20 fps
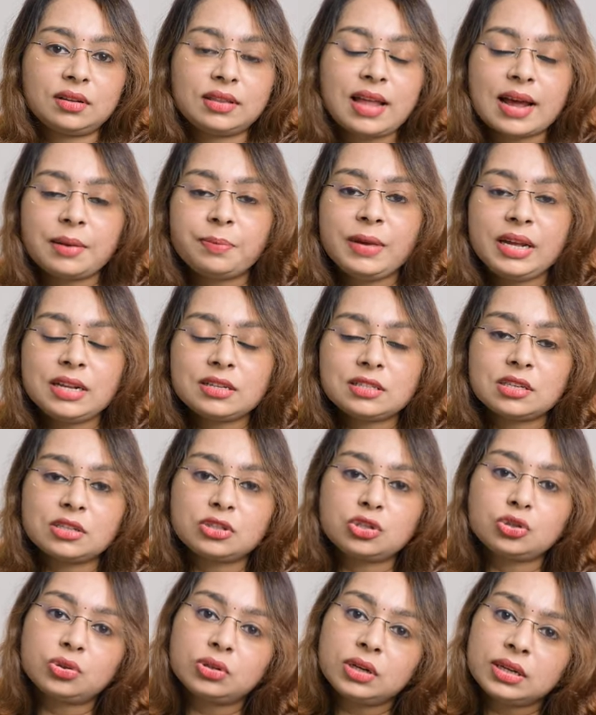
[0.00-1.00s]
That means the
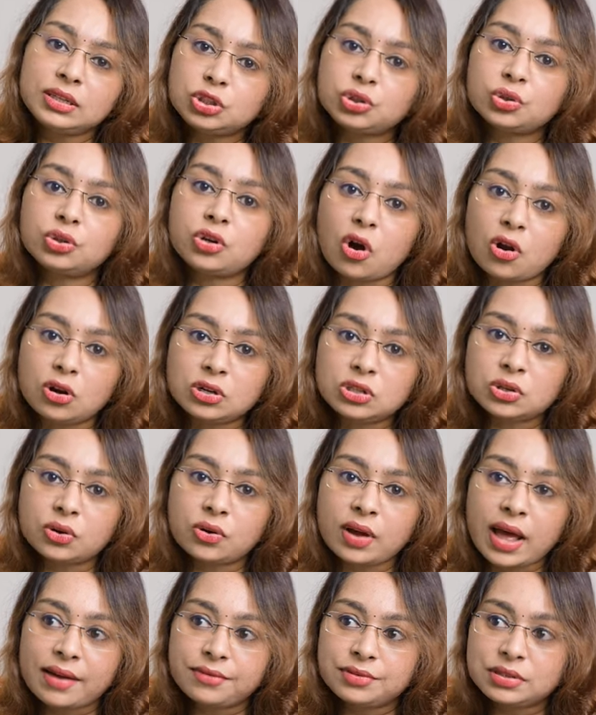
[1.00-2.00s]
student should
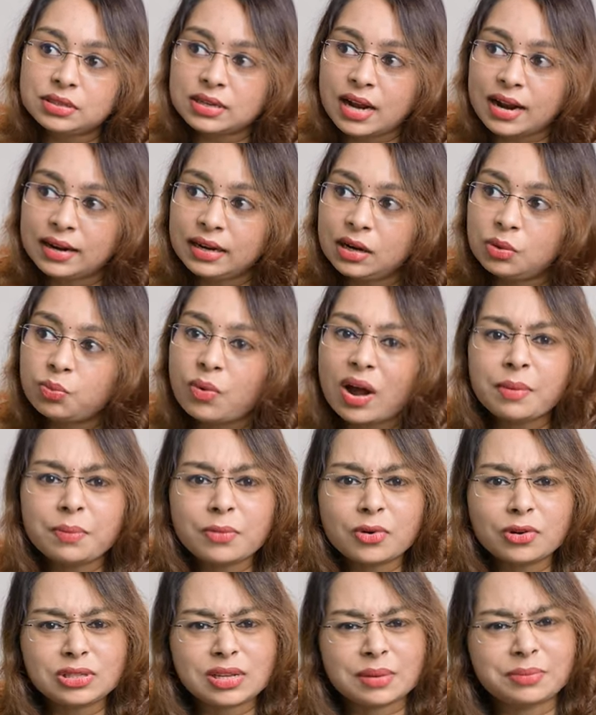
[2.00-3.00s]
also have studied
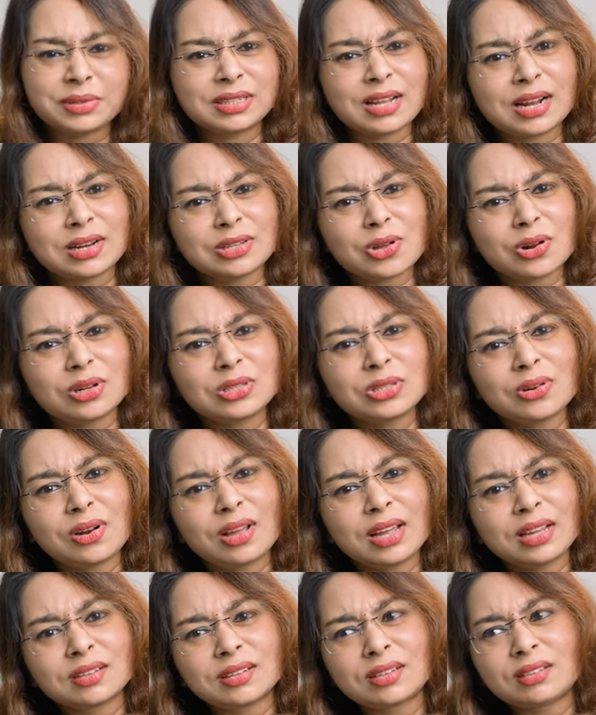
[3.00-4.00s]
one more subject. That is also
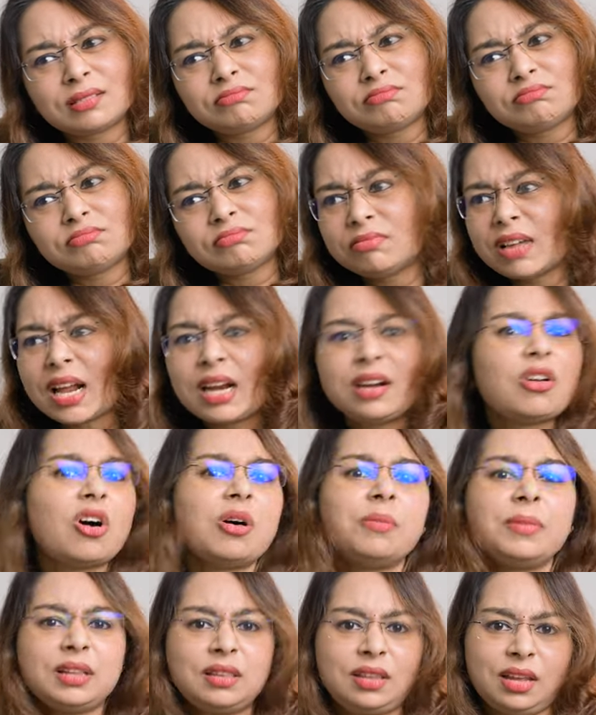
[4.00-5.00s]
like a very
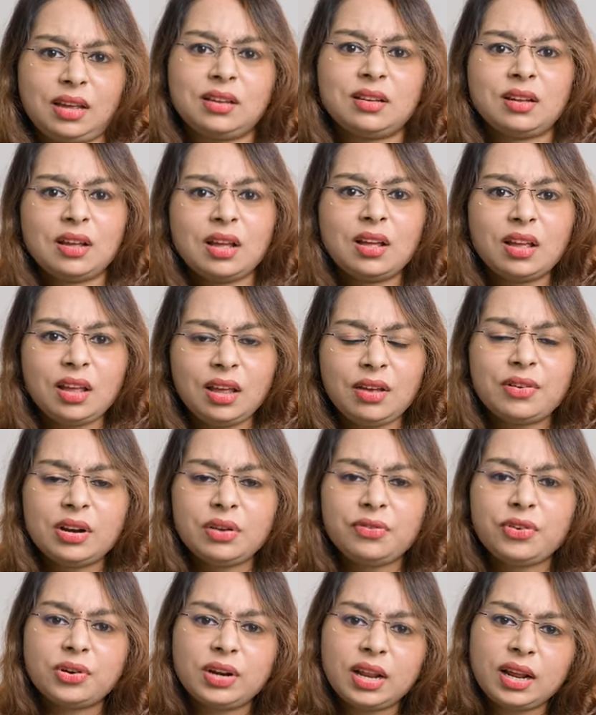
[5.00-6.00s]
normal thing. Even
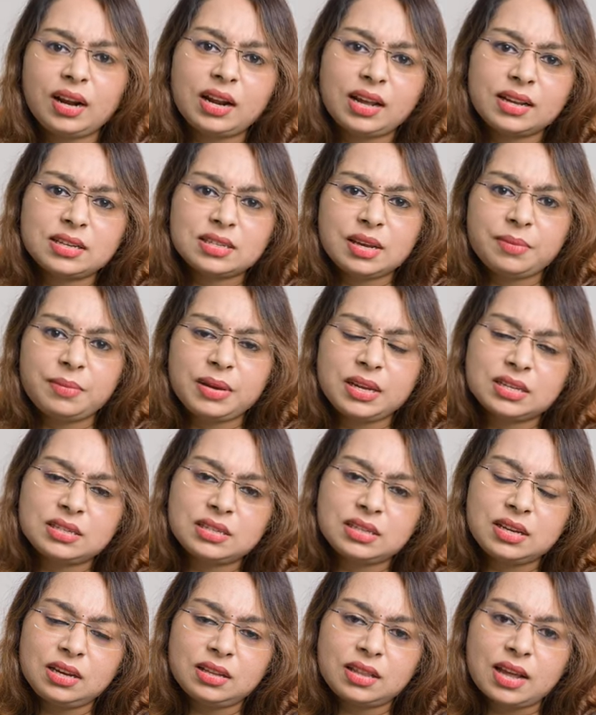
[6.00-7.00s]
if you take like
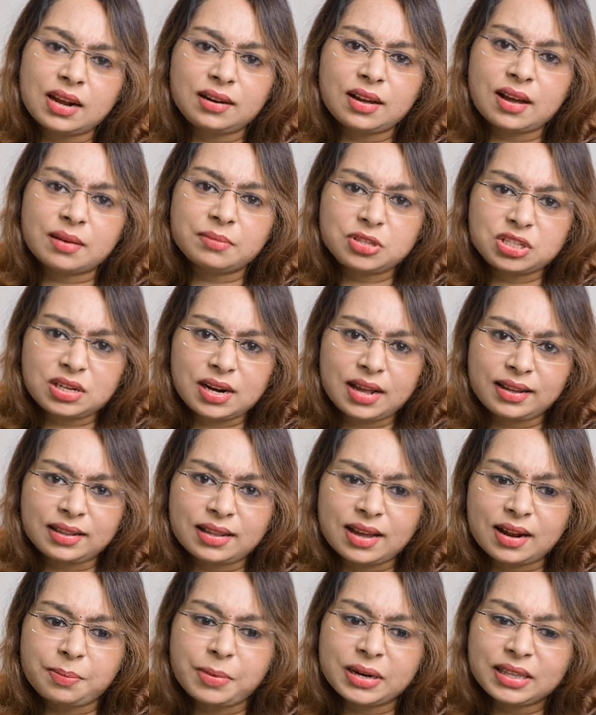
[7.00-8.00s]
CBSE, that comes like
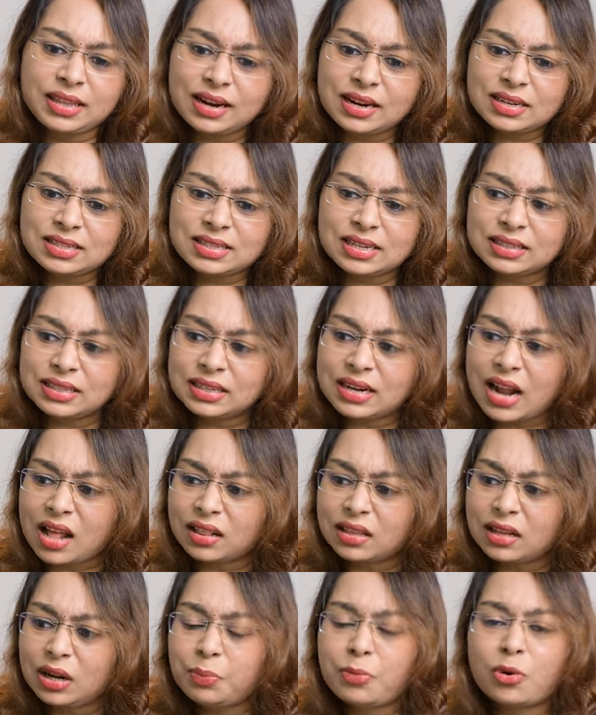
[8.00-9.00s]
that. But there are certain
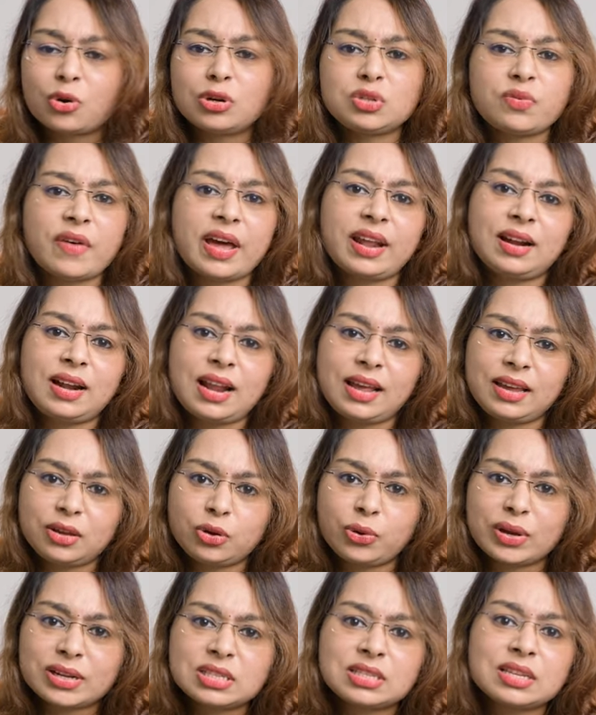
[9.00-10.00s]
other boards wherein like
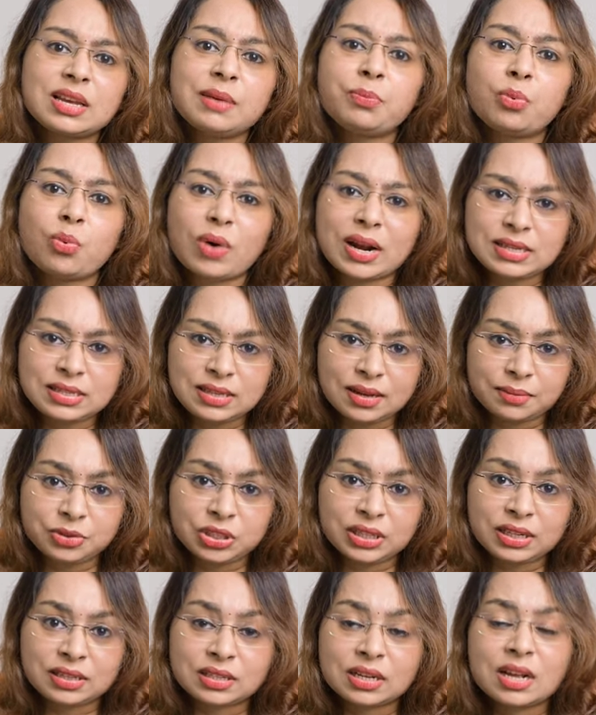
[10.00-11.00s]
you can skip one
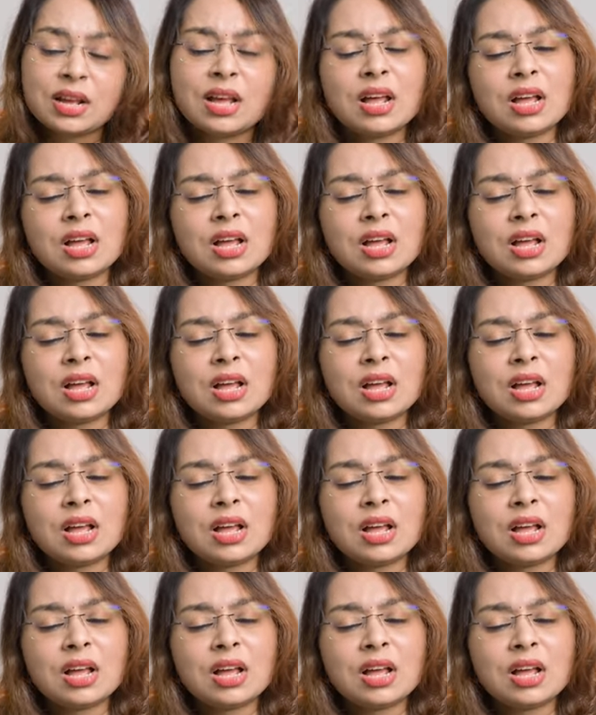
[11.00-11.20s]
subject.